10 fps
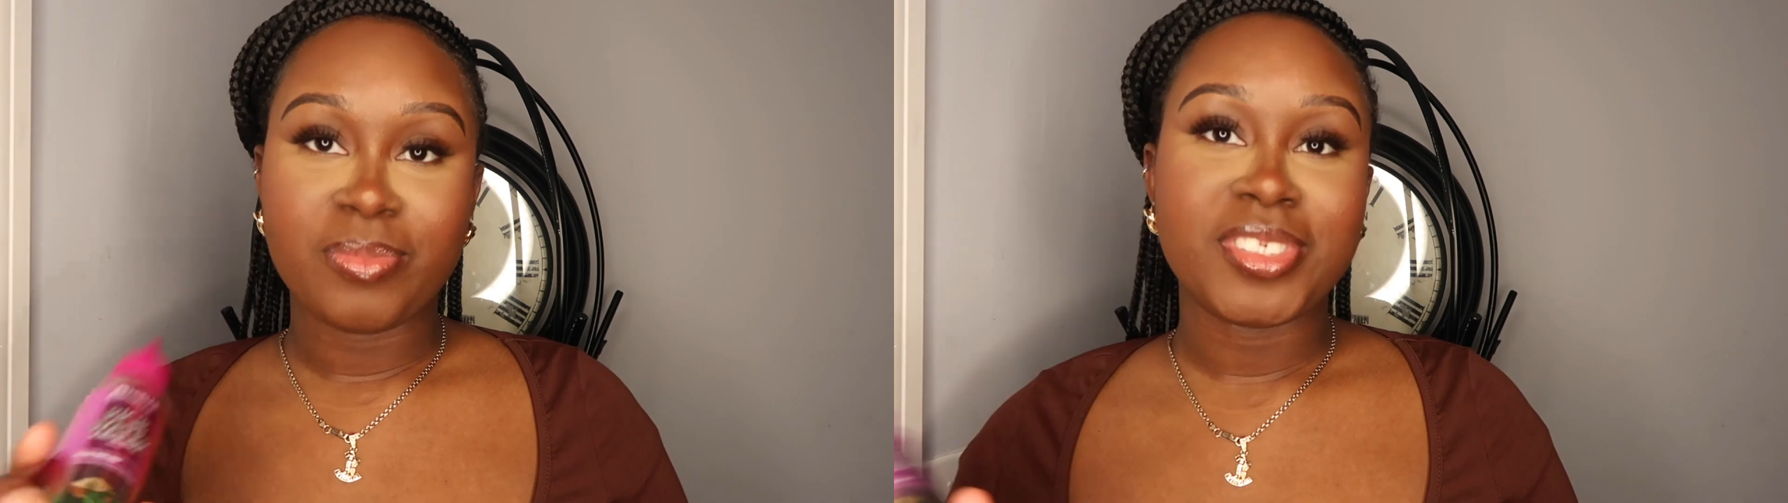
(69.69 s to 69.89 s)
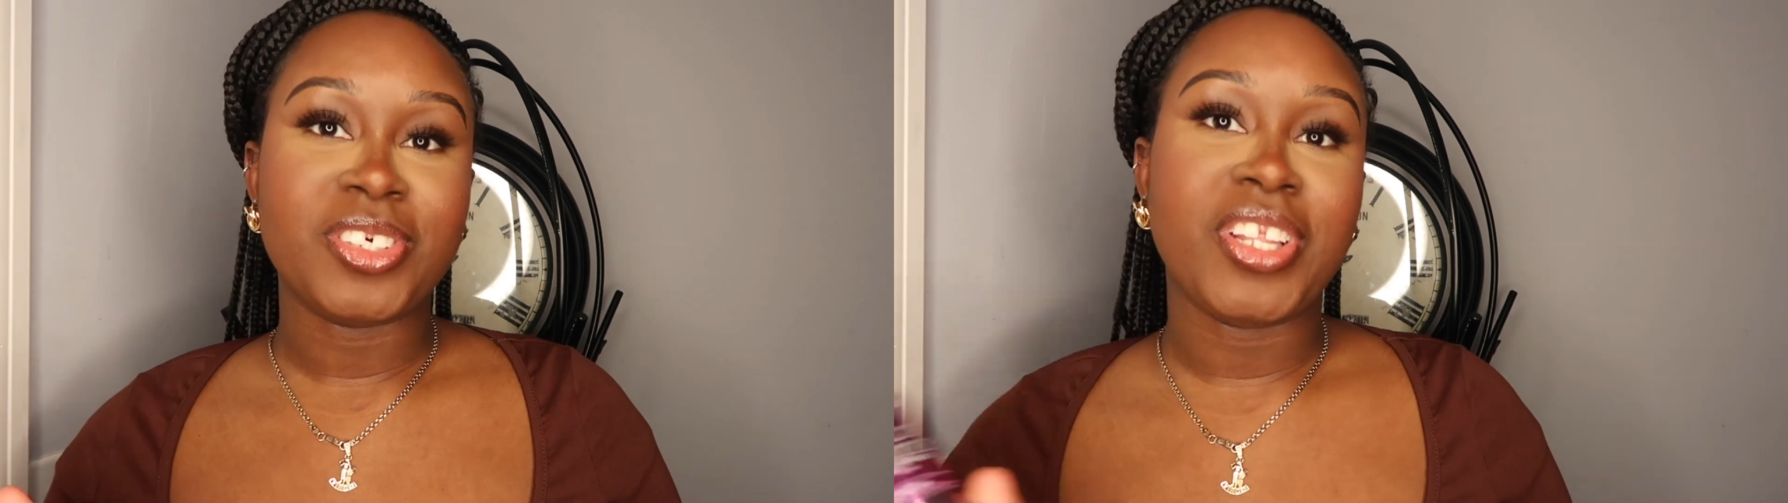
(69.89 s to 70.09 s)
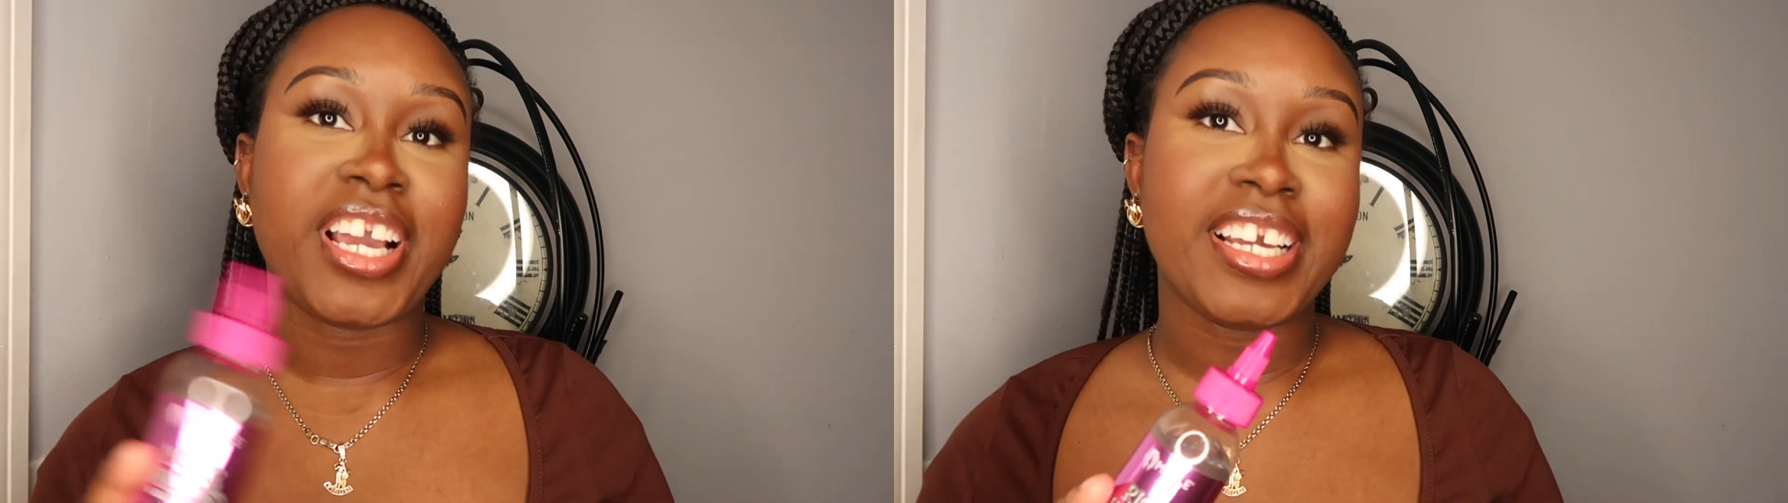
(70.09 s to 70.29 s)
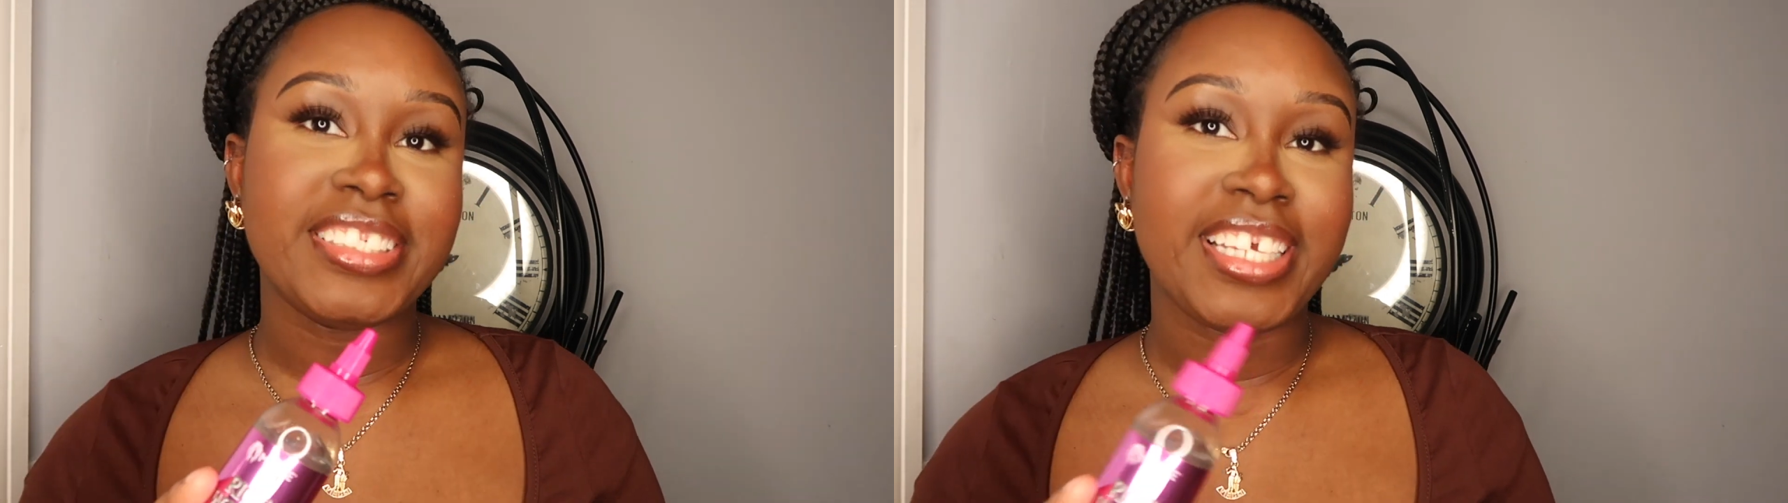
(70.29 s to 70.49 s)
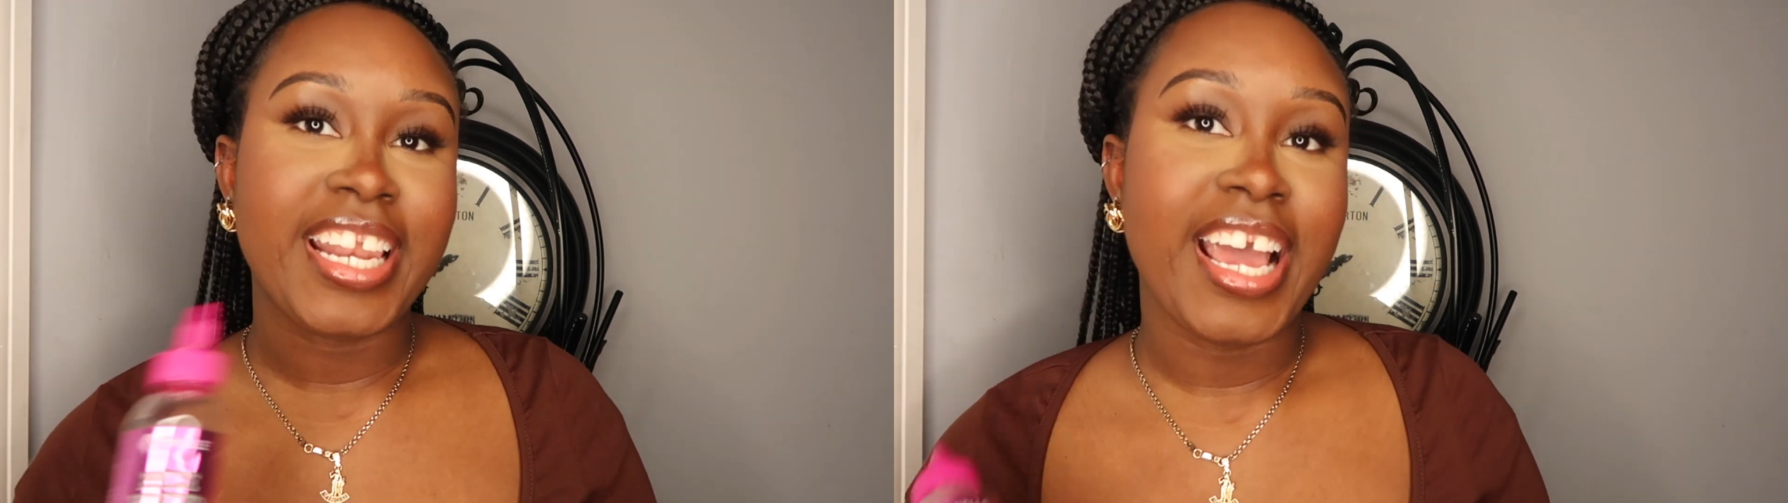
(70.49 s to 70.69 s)
So like I
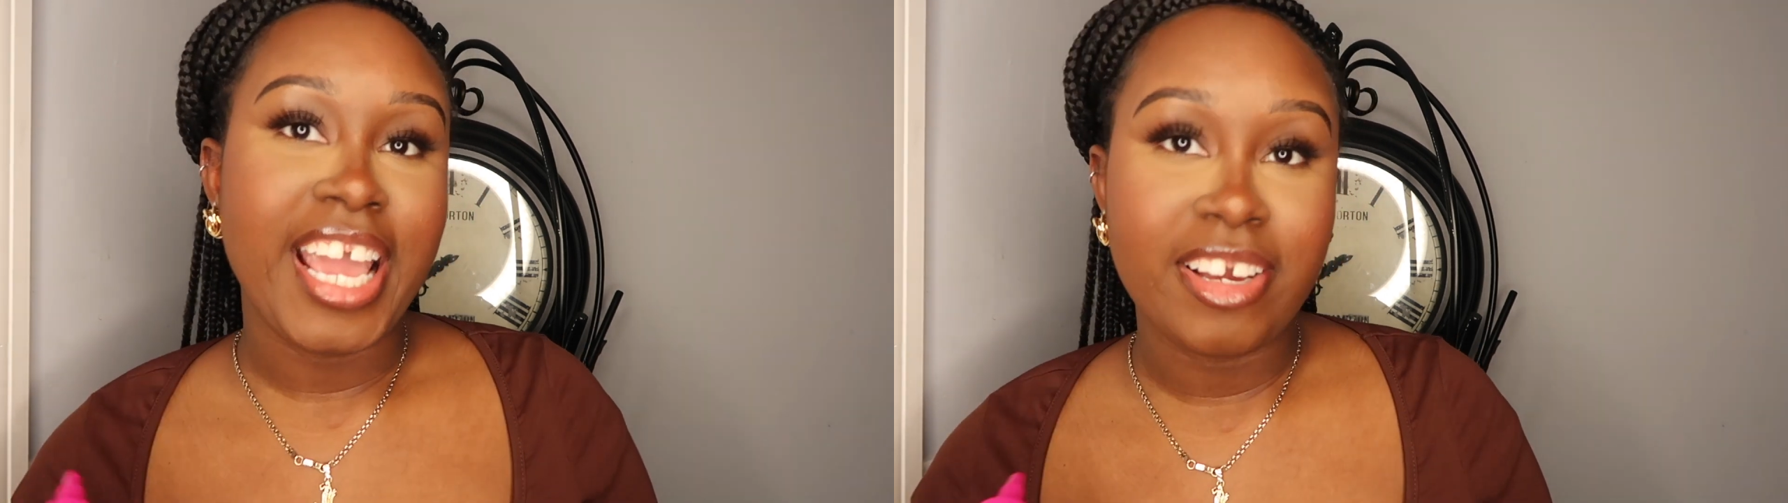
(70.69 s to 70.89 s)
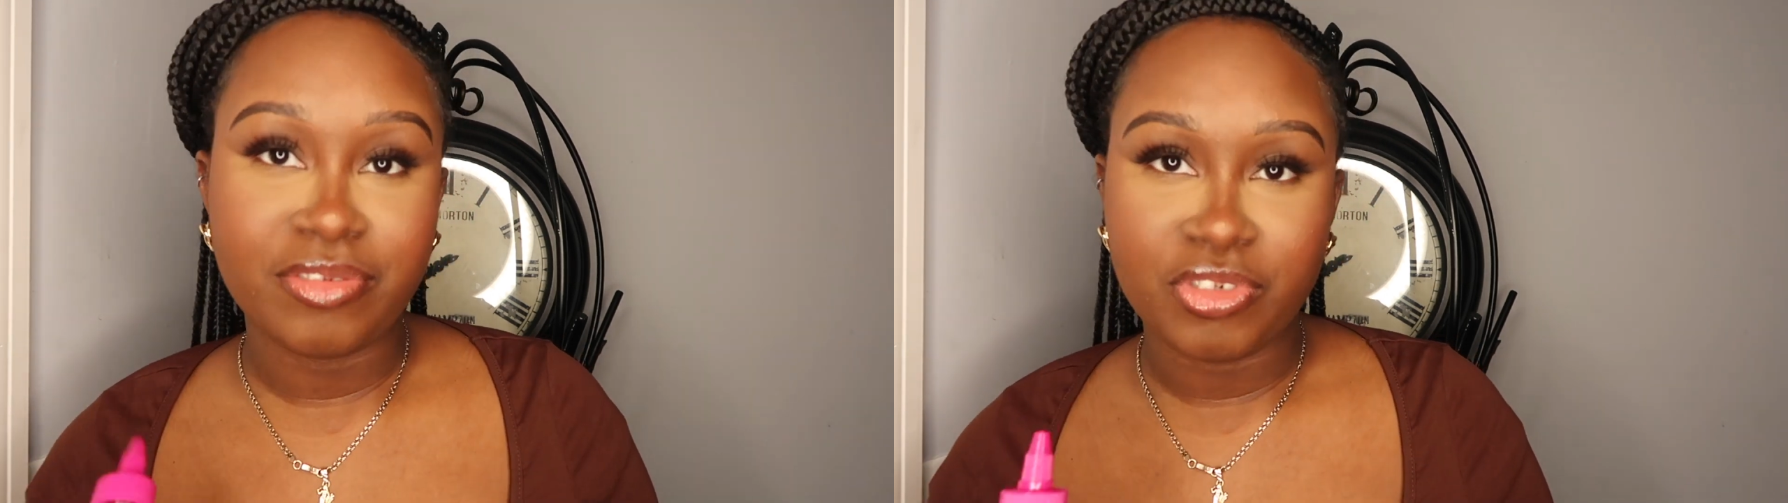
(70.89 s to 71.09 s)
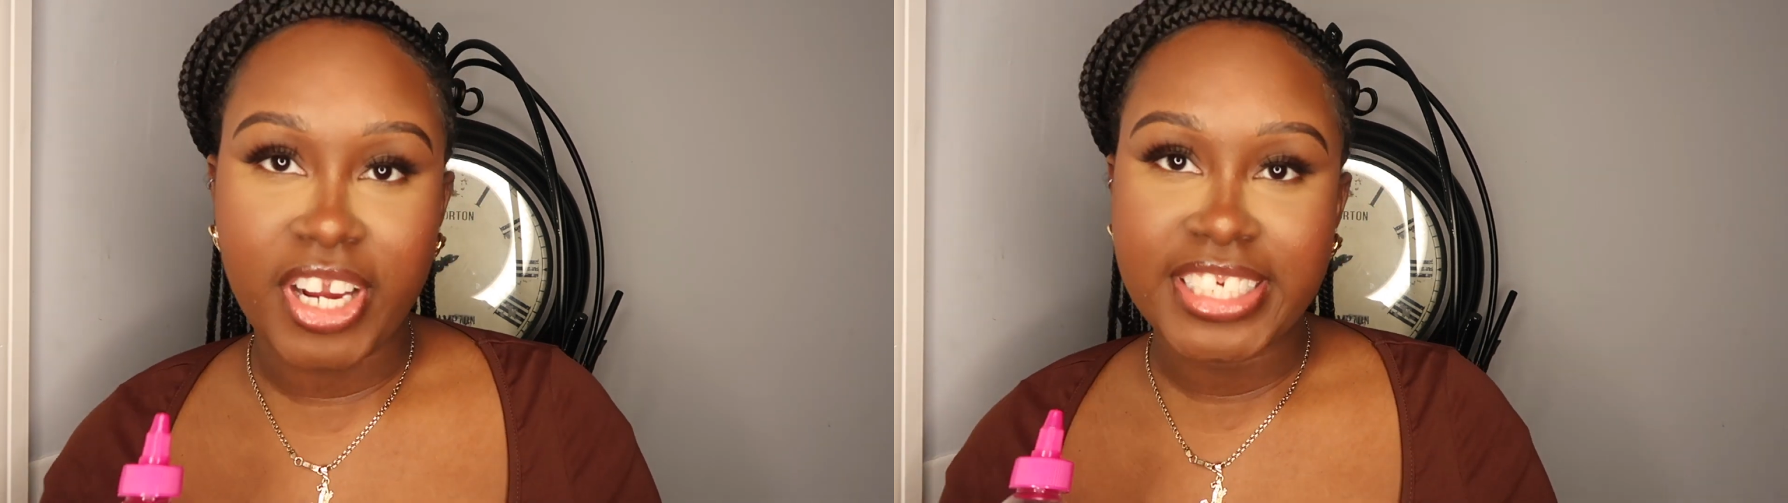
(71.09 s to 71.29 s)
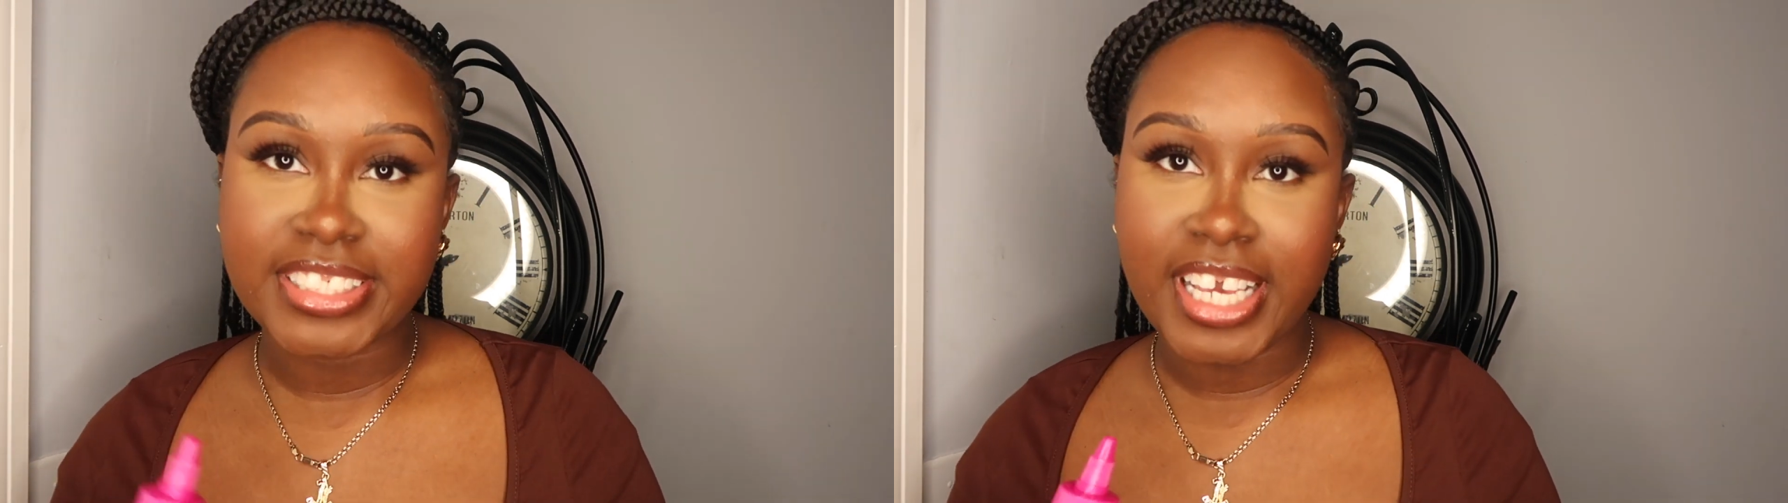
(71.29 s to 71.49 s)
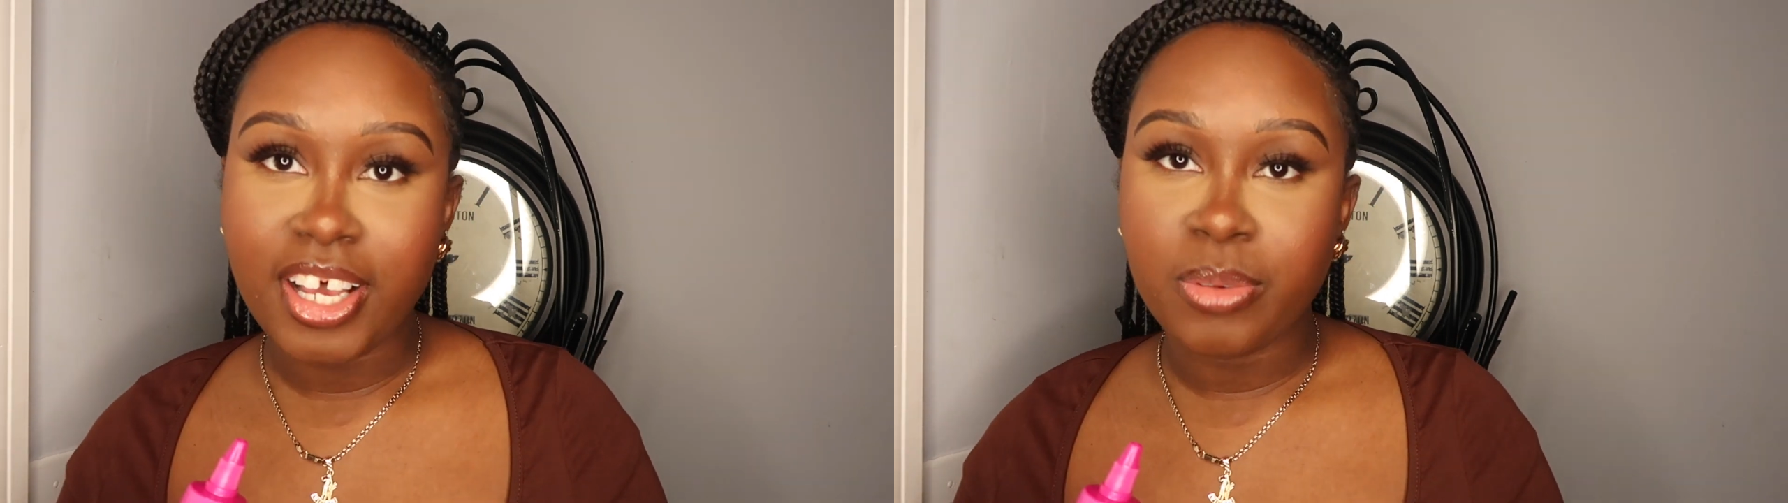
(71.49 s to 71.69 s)
said, I have dry
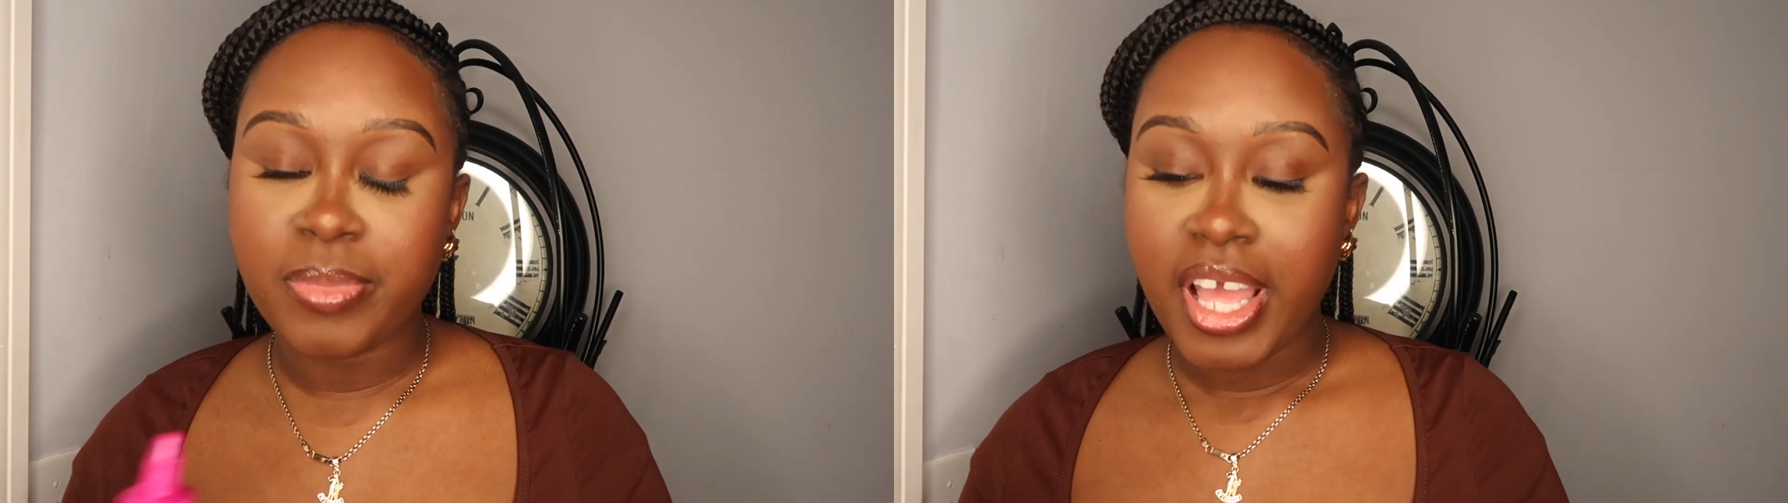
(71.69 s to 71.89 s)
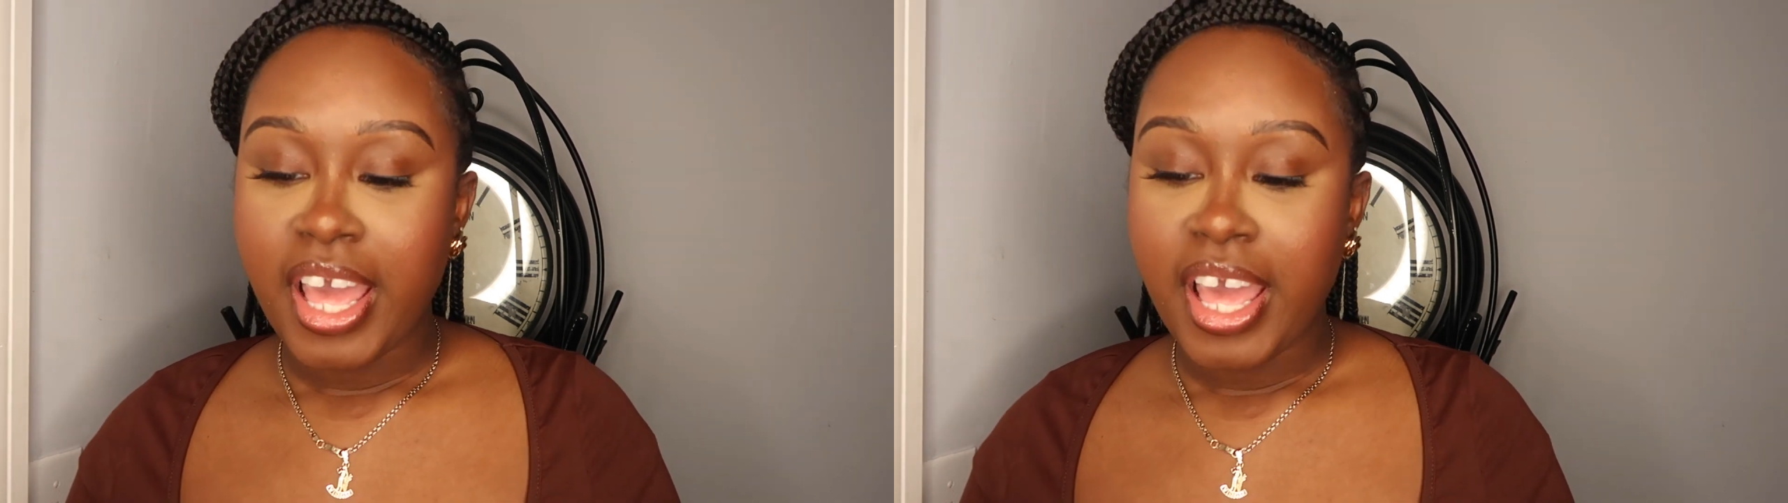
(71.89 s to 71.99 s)
scalp,